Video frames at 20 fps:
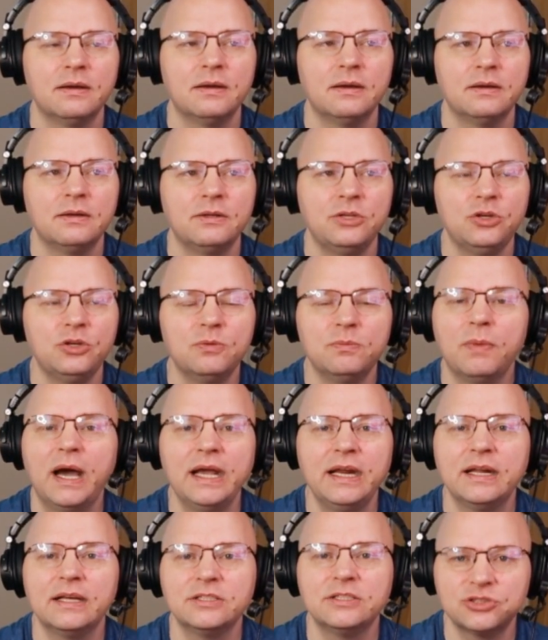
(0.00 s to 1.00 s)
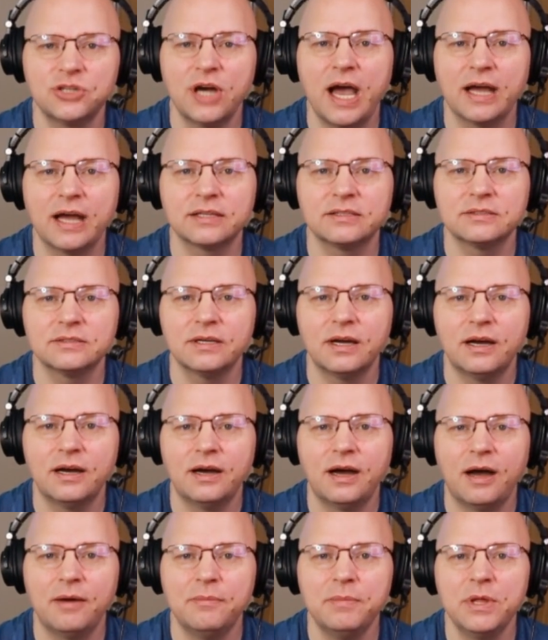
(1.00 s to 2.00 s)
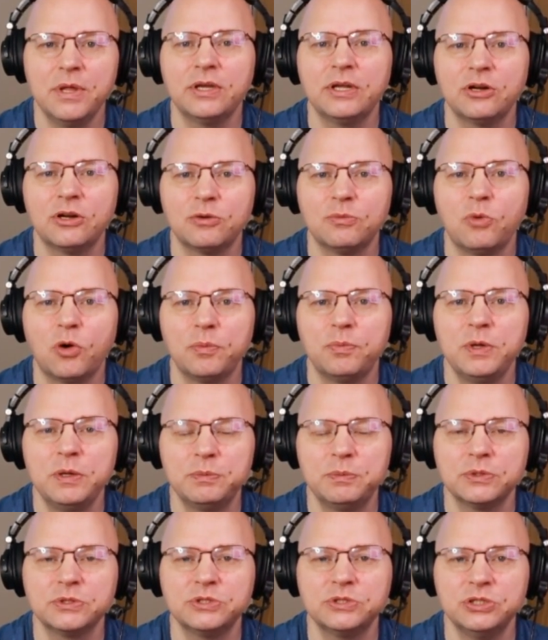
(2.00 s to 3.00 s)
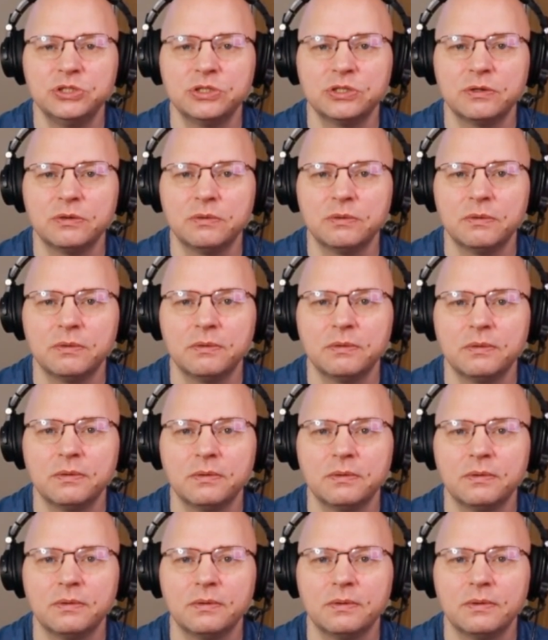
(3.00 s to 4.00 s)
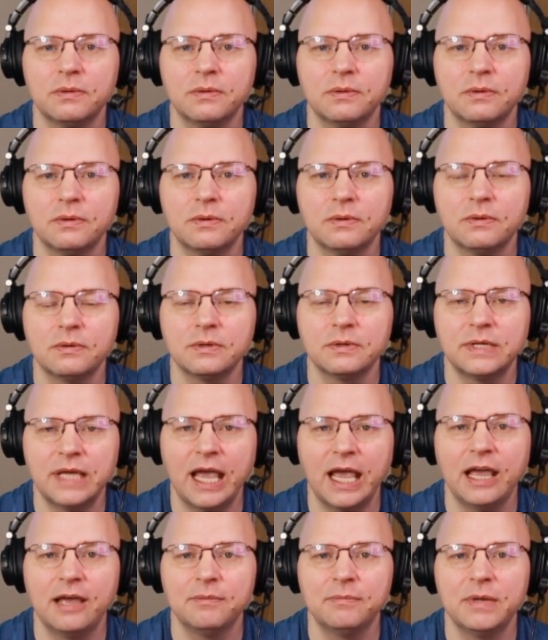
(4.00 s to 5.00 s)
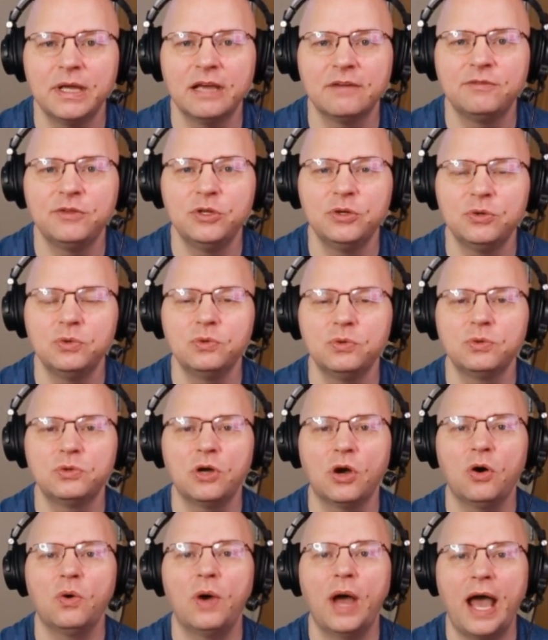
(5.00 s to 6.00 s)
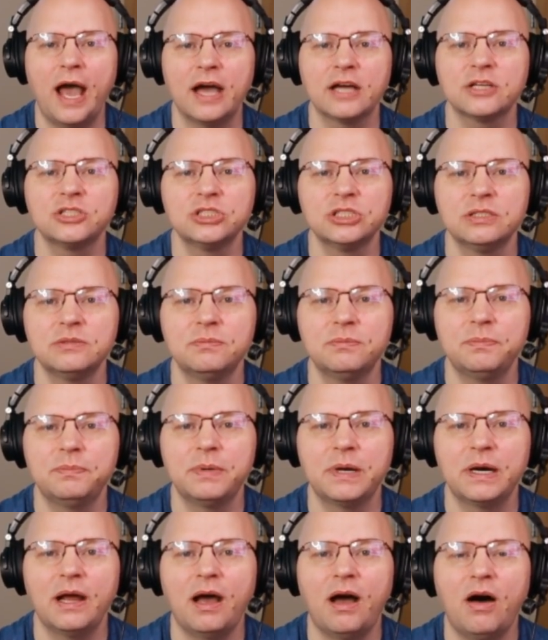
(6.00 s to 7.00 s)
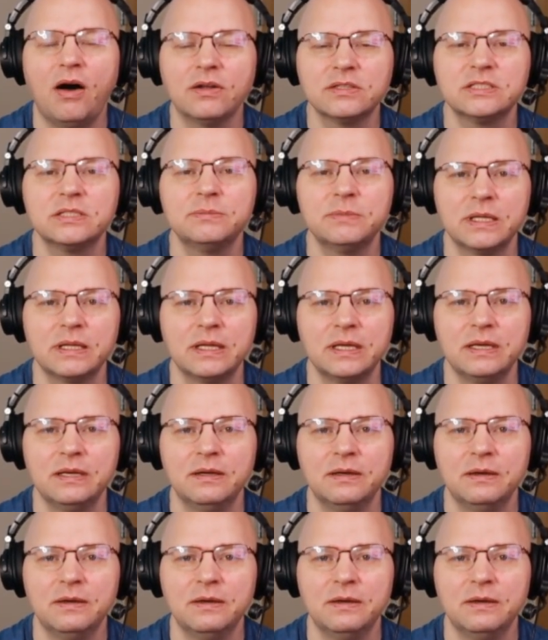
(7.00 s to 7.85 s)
you might attract a million or more people to your game if you go action, but ultimately,